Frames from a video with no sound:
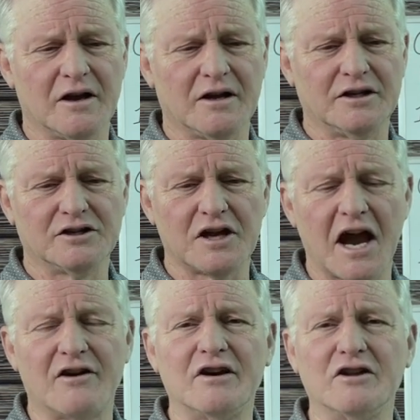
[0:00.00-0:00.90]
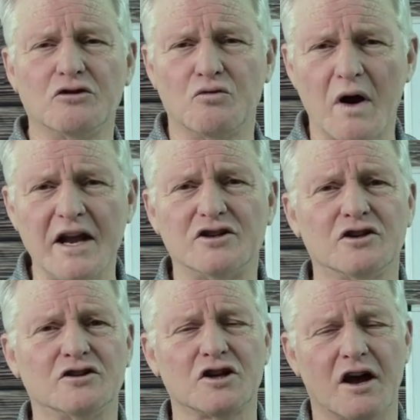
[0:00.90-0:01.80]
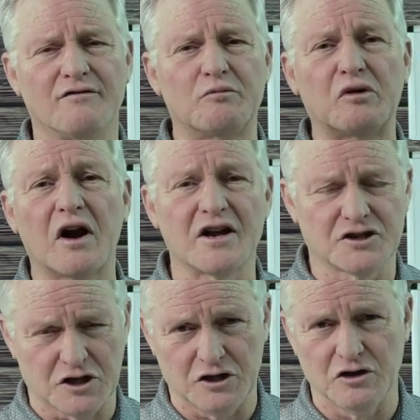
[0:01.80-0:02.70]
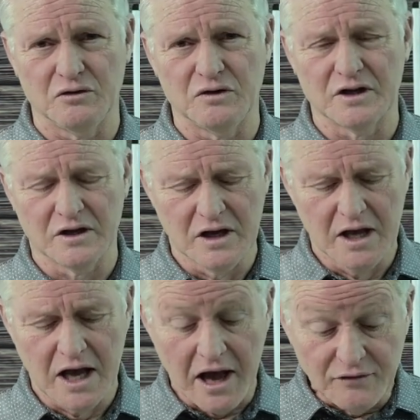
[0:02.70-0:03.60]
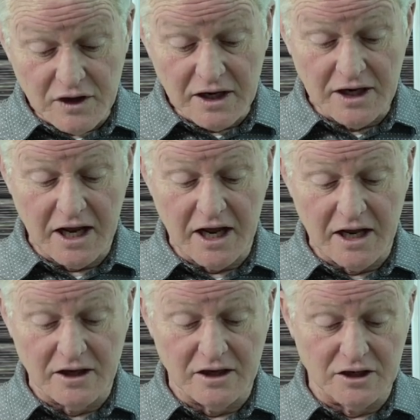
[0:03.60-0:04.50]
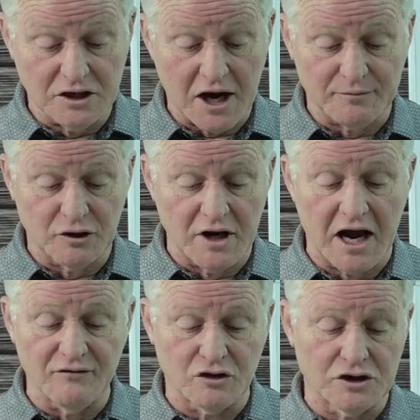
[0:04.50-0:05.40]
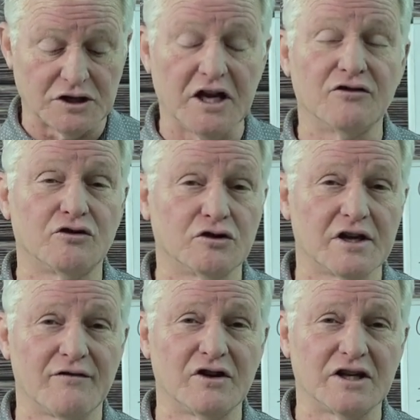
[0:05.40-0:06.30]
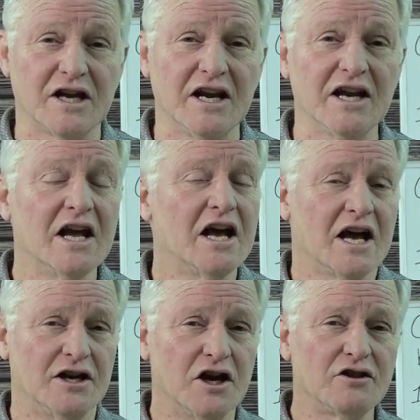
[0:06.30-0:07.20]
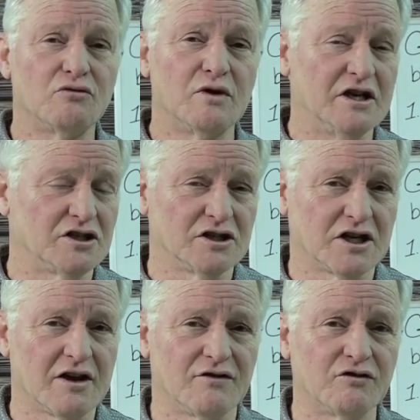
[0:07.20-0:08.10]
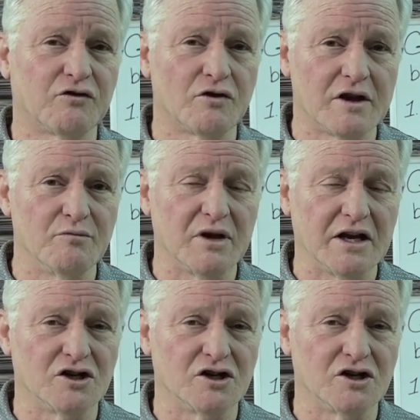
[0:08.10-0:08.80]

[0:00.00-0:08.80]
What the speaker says: desiring the wages of a prostitute. And then in chapter 9, verses 10 through 17, another reason's given for them being